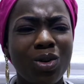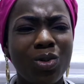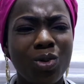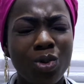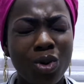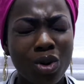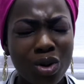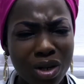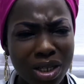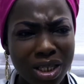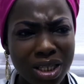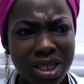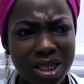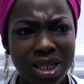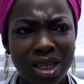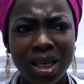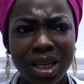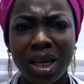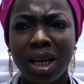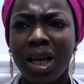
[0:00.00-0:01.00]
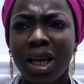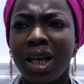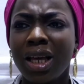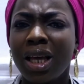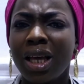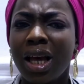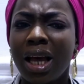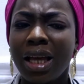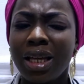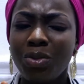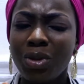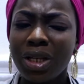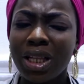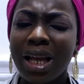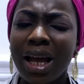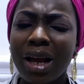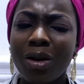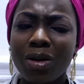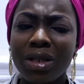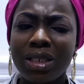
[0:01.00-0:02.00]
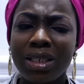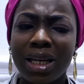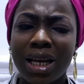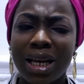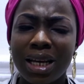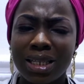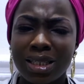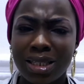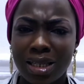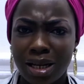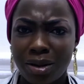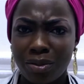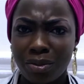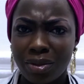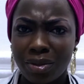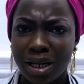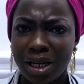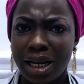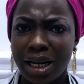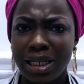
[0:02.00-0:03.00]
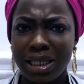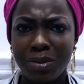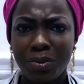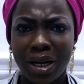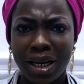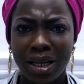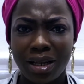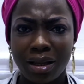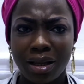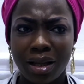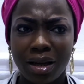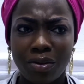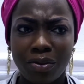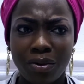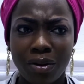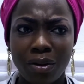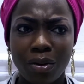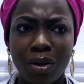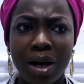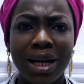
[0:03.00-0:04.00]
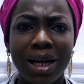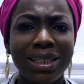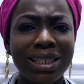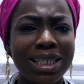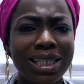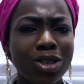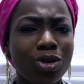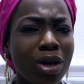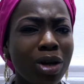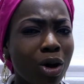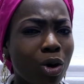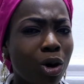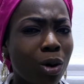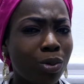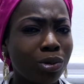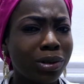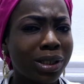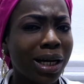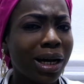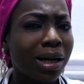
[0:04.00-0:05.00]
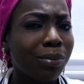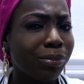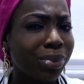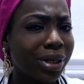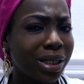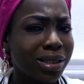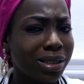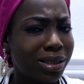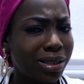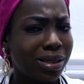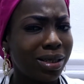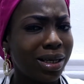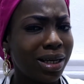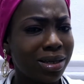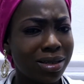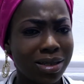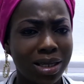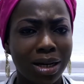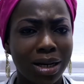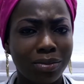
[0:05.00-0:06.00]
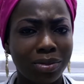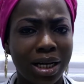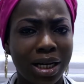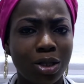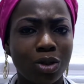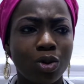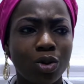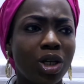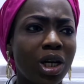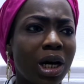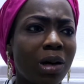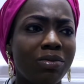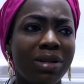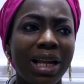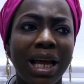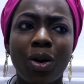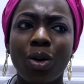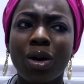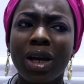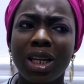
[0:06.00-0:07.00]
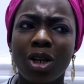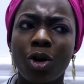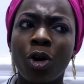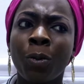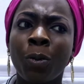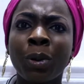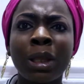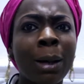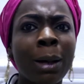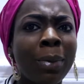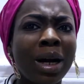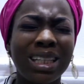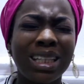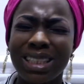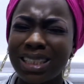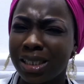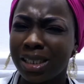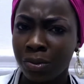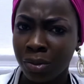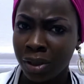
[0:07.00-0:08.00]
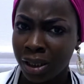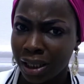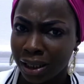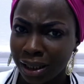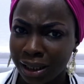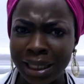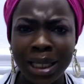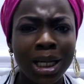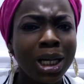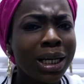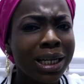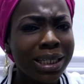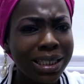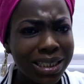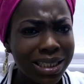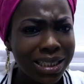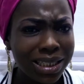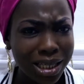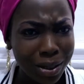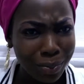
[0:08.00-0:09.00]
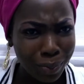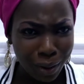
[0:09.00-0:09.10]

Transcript: was, immediately I wrote the exam and I did my interview. This is not a computer based exam that okay, I'll be like, okay, the computer marked it immediately. This is a